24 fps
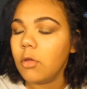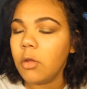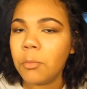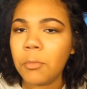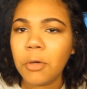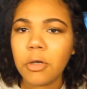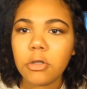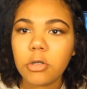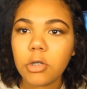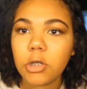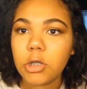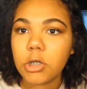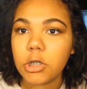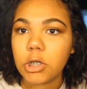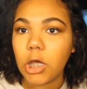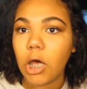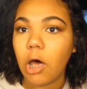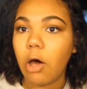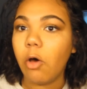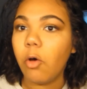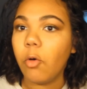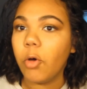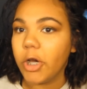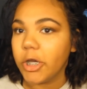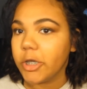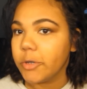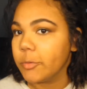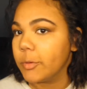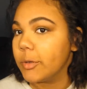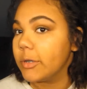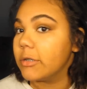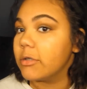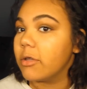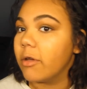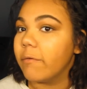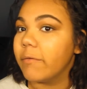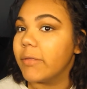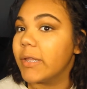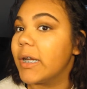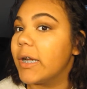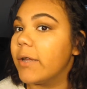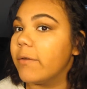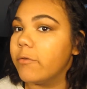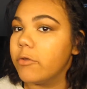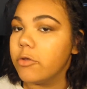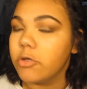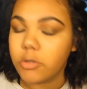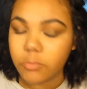I'm also going to see how it works with stuff that
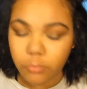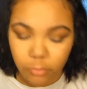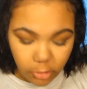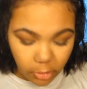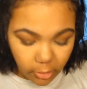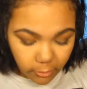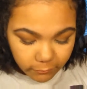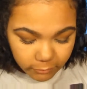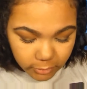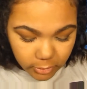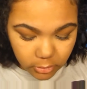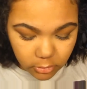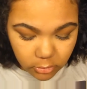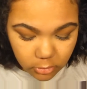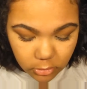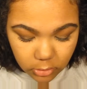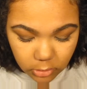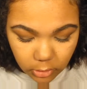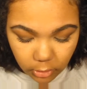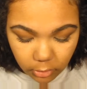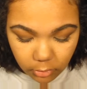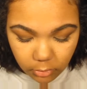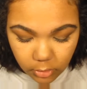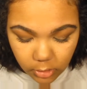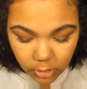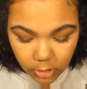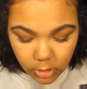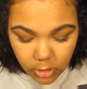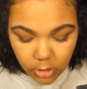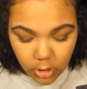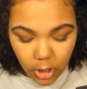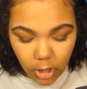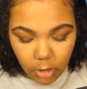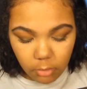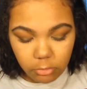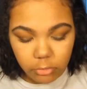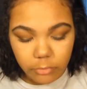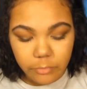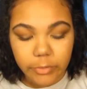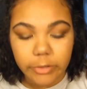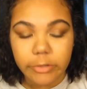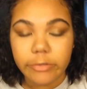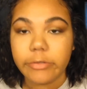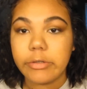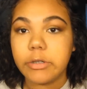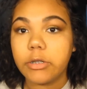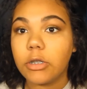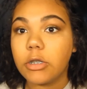I've used more often. So I will be
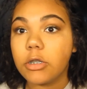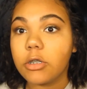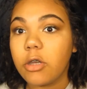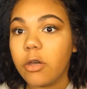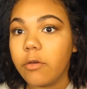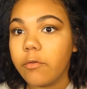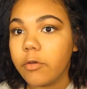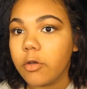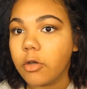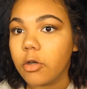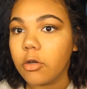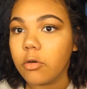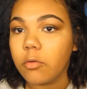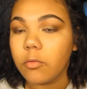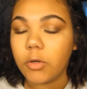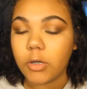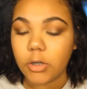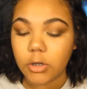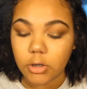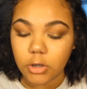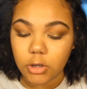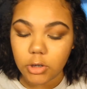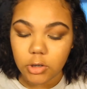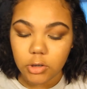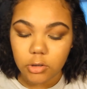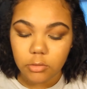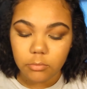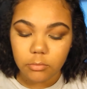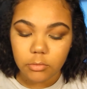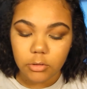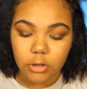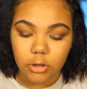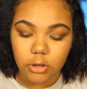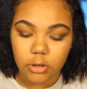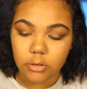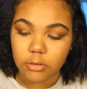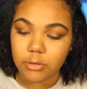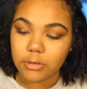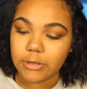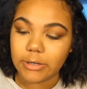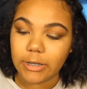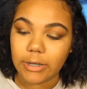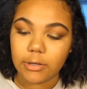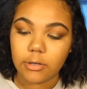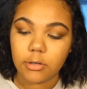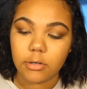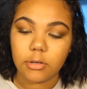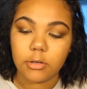using this CoverGirl one to
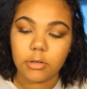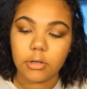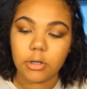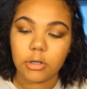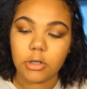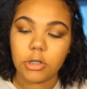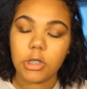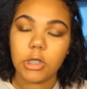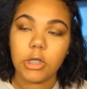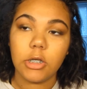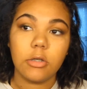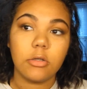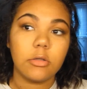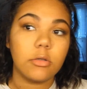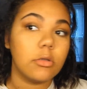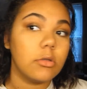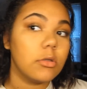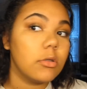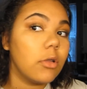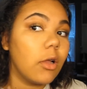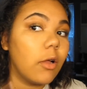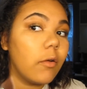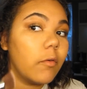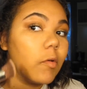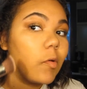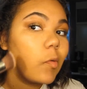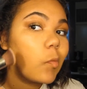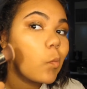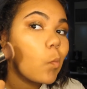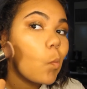set the cheeks and stuff.